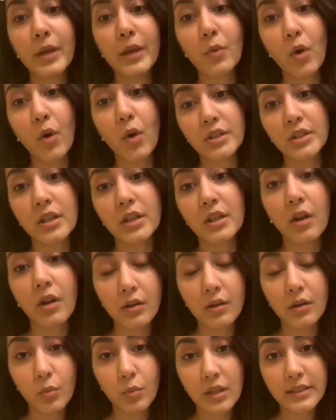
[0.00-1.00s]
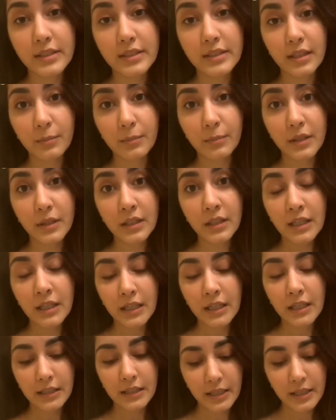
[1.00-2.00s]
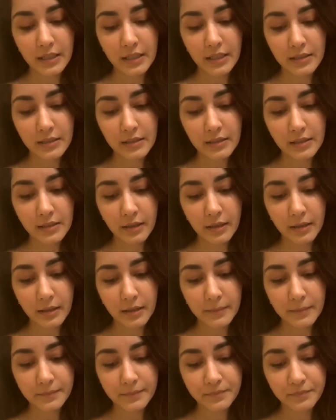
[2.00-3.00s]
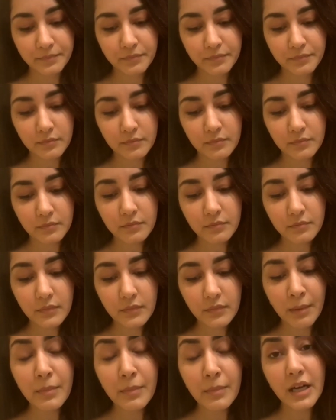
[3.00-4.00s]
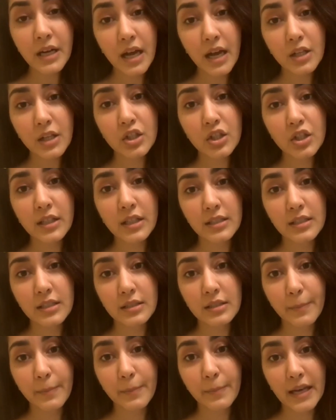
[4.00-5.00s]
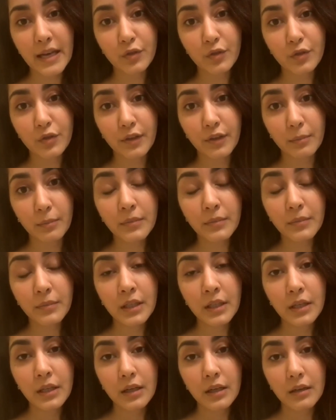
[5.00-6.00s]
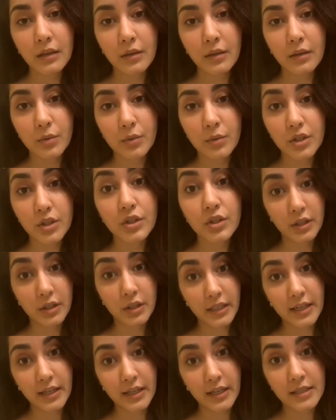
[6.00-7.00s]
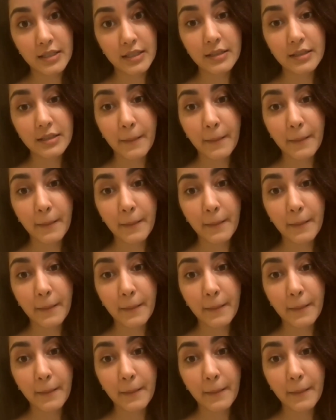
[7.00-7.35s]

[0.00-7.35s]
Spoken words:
been watching a lot of world cinema. There is Mirage. There's a Spanish film, which is really nice.